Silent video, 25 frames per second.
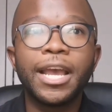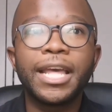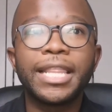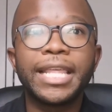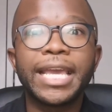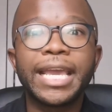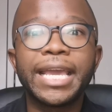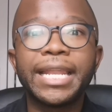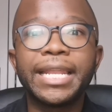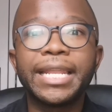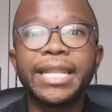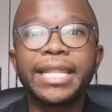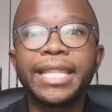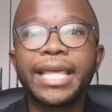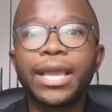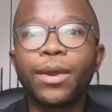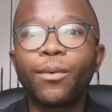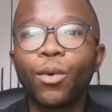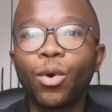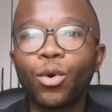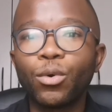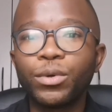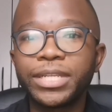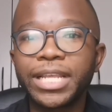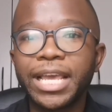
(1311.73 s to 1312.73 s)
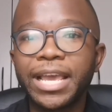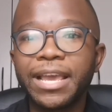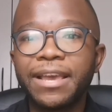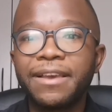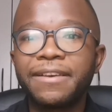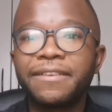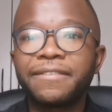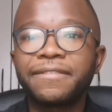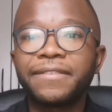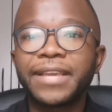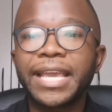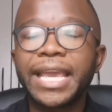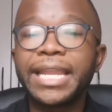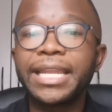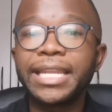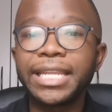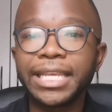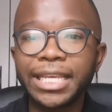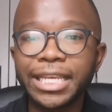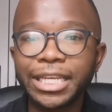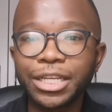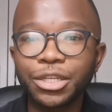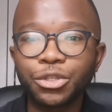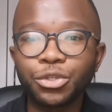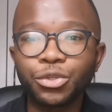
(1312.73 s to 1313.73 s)
then they won't have
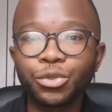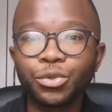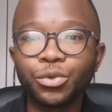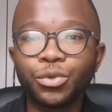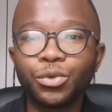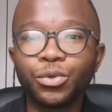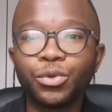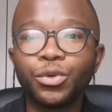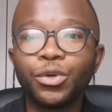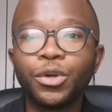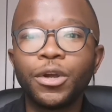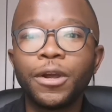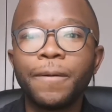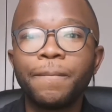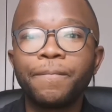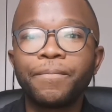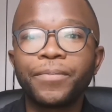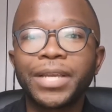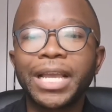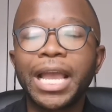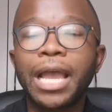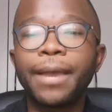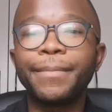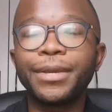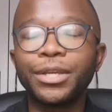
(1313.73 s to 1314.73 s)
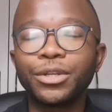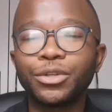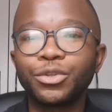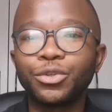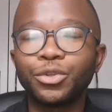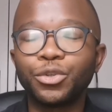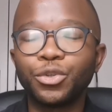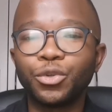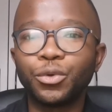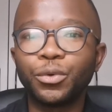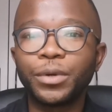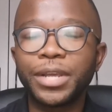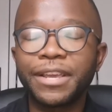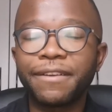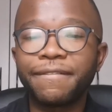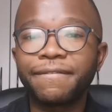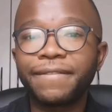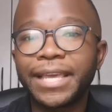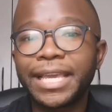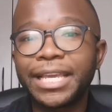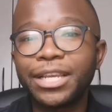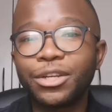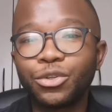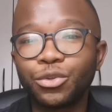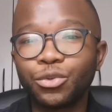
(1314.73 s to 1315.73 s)
any issue coming to you
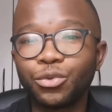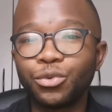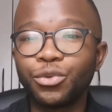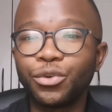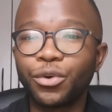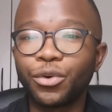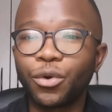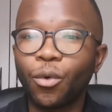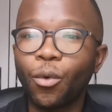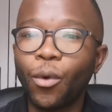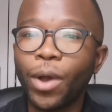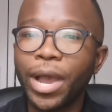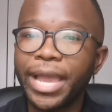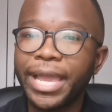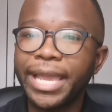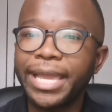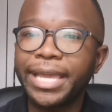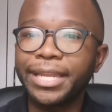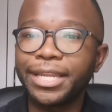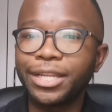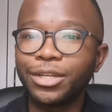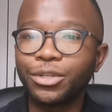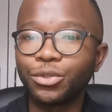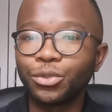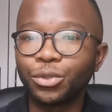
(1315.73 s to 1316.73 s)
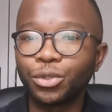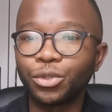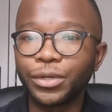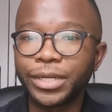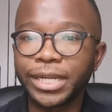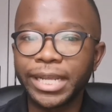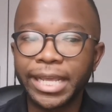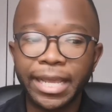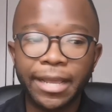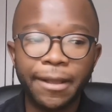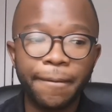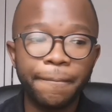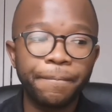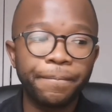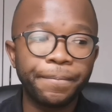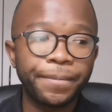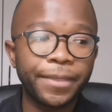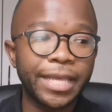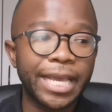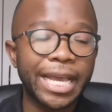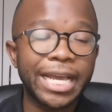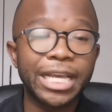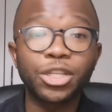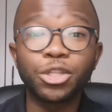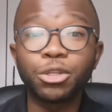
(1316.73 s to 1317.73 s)
if they do require any jewelry
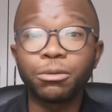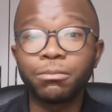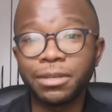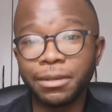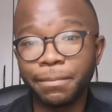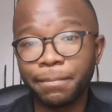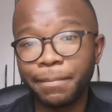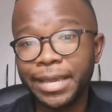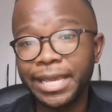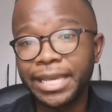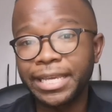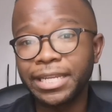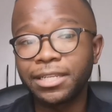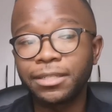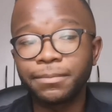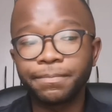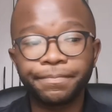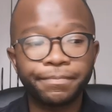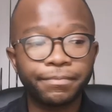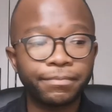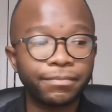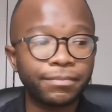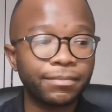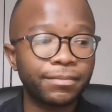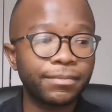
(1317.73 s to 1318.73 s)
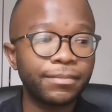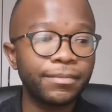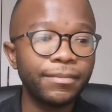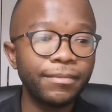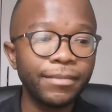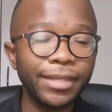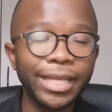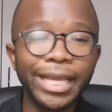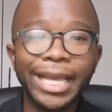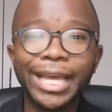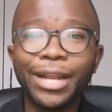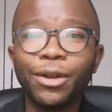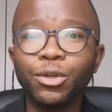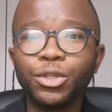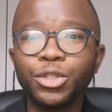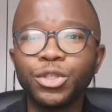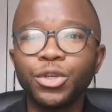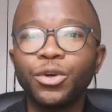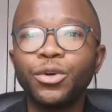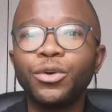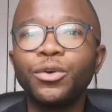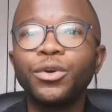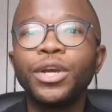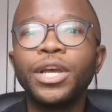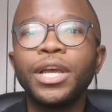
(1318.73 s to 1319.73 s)
to be made. And
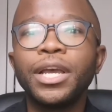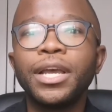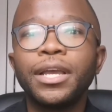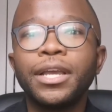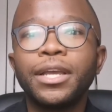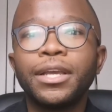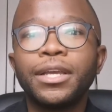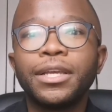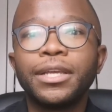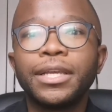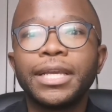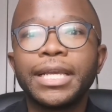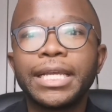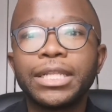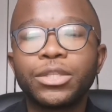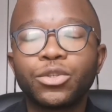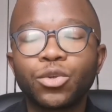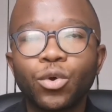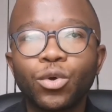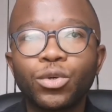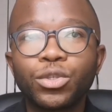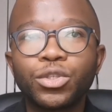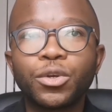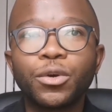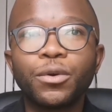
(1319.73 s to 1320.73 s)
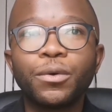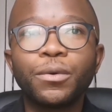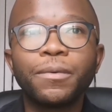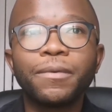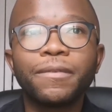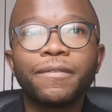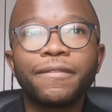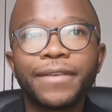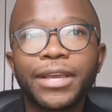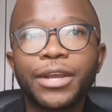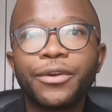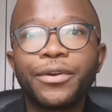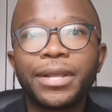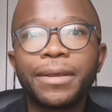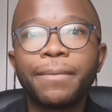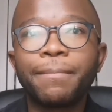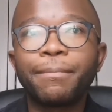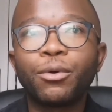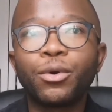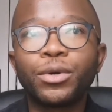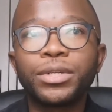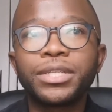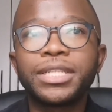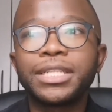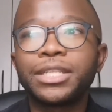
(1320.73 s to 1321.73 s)
also, it's also very
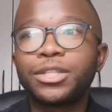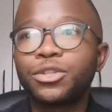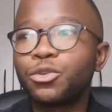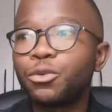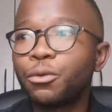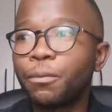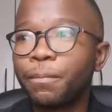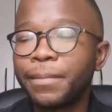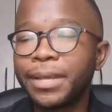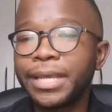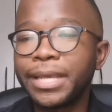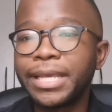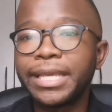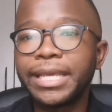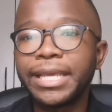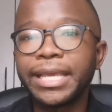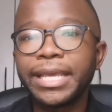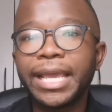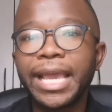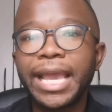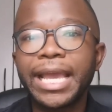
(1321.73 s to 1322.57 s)
important to me